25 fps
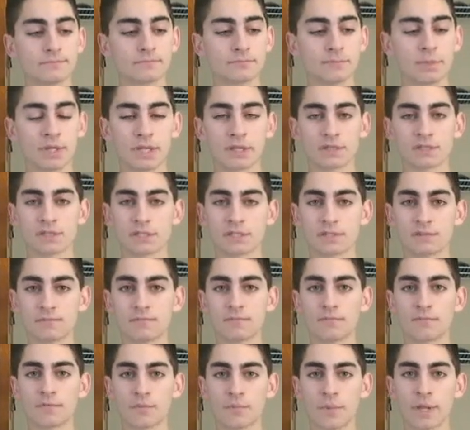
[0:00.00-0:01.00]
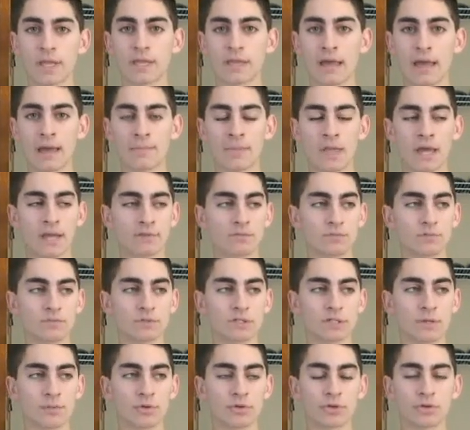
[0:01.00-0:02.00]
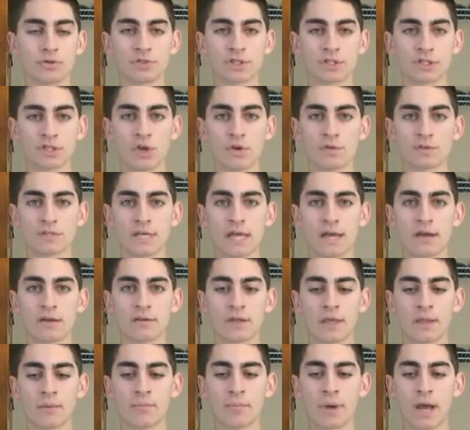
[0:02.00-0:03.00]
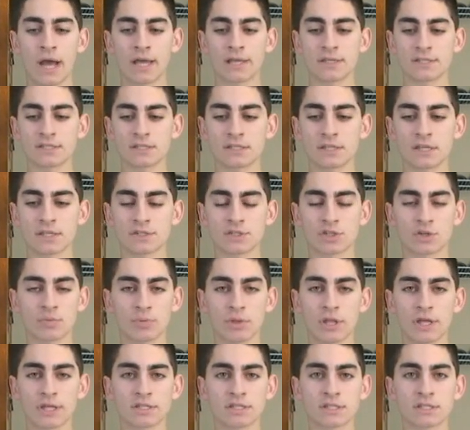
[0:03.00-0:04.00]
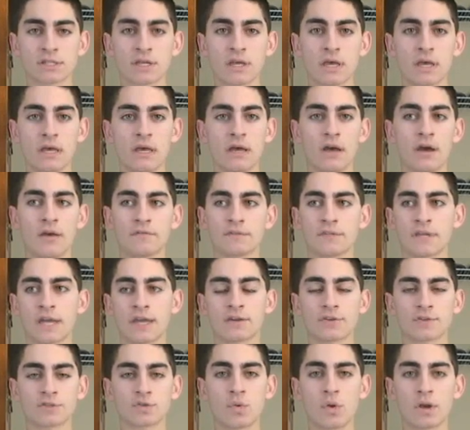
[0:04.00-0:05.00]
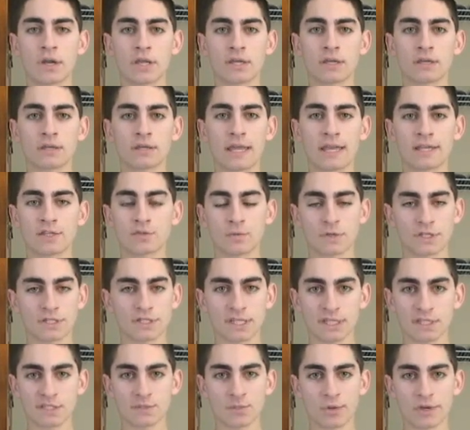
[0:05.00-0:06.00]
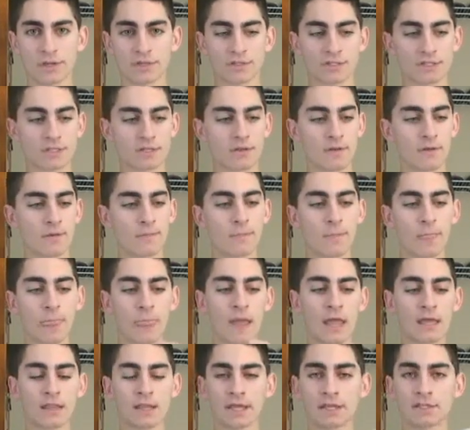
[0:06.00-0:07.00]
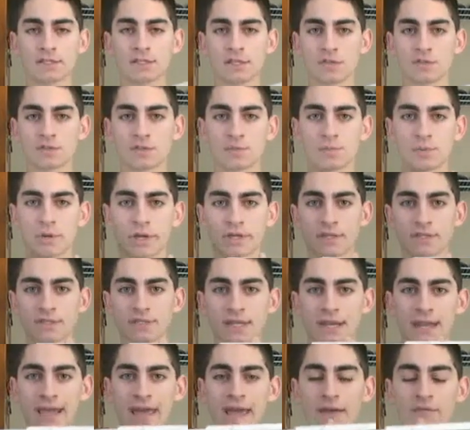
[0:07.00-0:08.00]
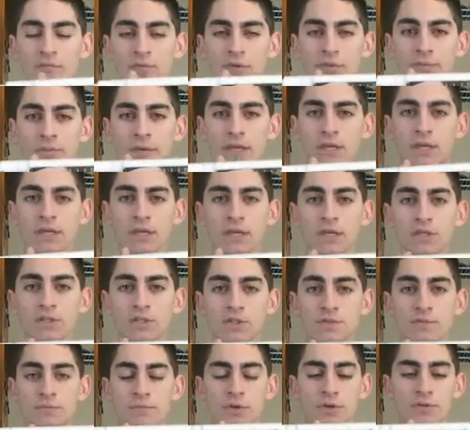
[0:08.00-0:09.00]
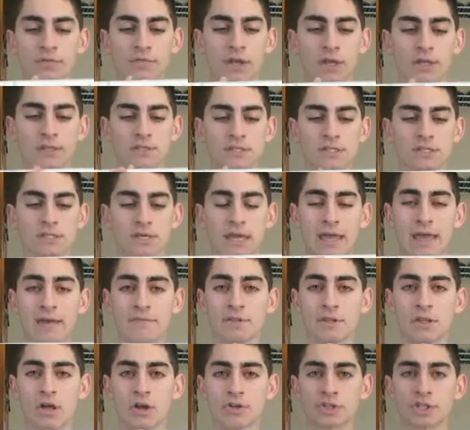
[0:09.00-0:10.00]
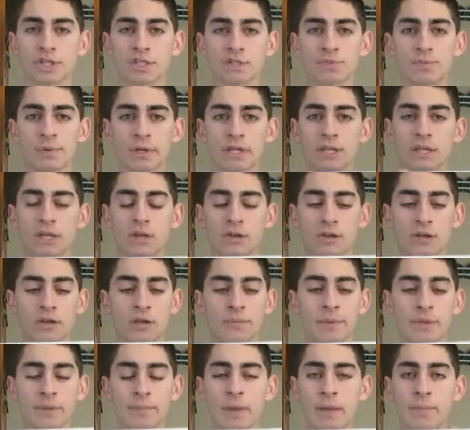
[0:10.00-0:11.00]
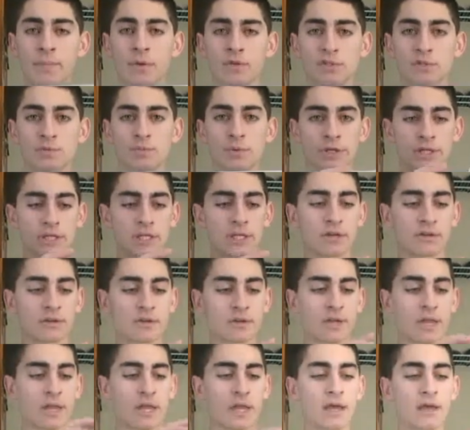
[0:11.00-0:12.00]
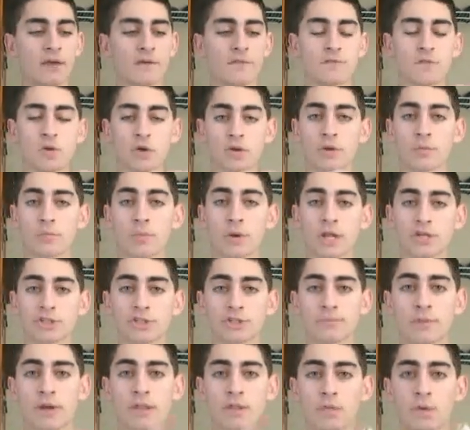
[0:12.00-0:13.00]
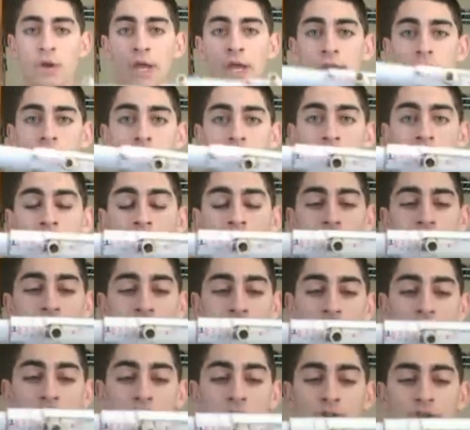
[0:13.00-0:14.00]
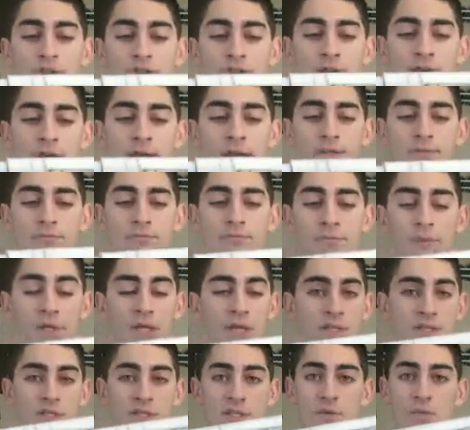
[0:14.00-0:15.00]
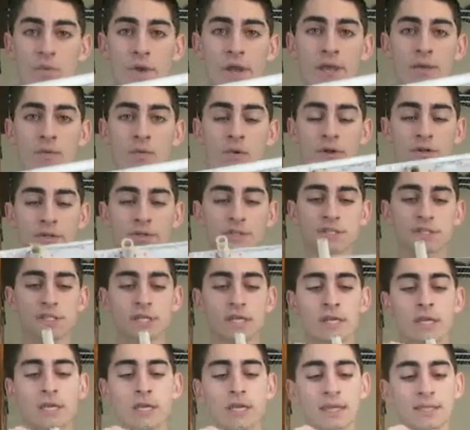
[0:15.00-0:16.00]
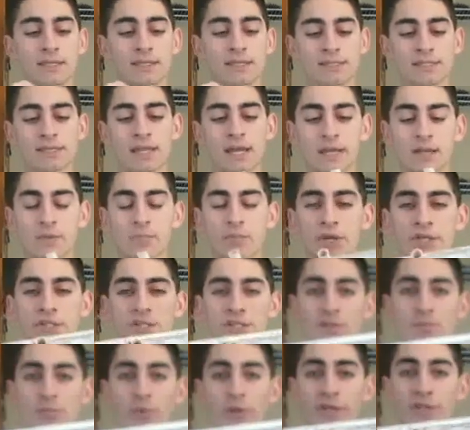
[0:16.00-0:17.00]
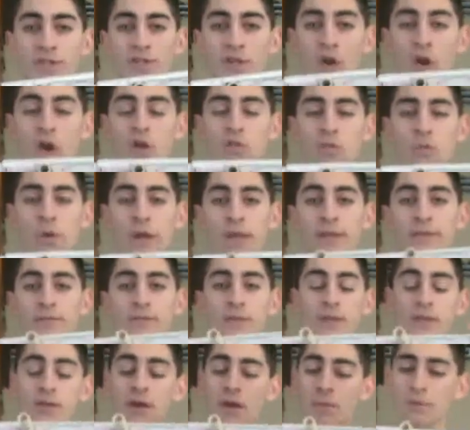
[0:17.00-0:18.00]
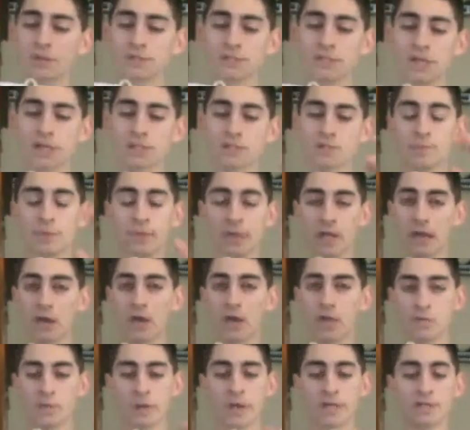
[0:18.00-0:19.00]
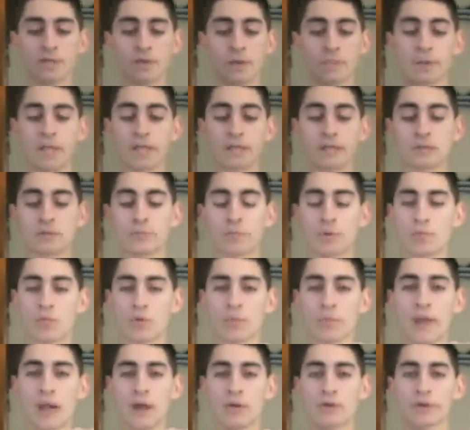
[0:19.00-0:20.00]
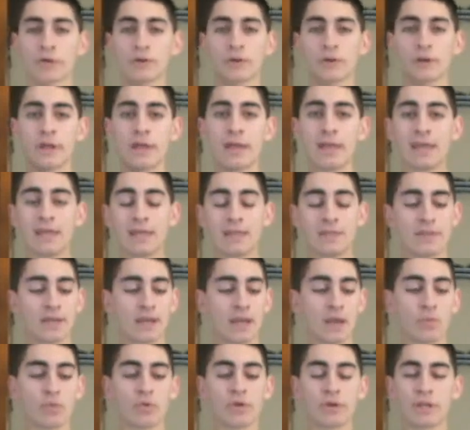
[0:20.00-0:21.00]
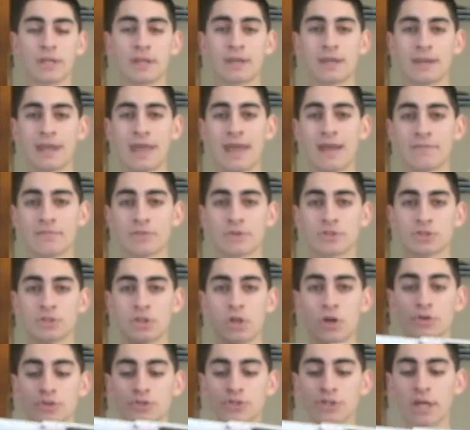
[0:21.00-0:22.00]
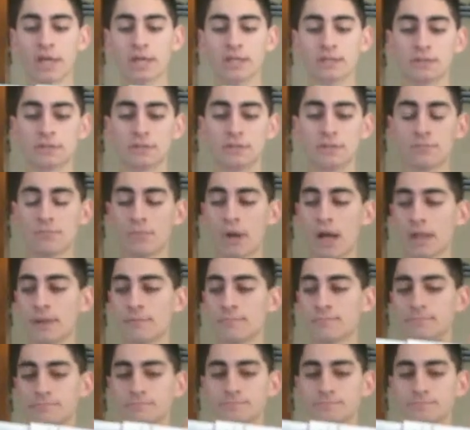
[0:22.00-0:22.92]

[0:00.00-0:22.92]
Because for me, I'm not someone who just goes out and buys a surplus of 10 or 20 K26 springs. I like to use springs that I have with me just from Nerf guns. I have a long shot spring in here and a big bad bow spring in here. Full compression, by the way. In a long shot, because of the way it works, it does not compress the springs all the way. It almost does, but not all the way. So I'm getting a little bit more power here than I would in an average long shot mod.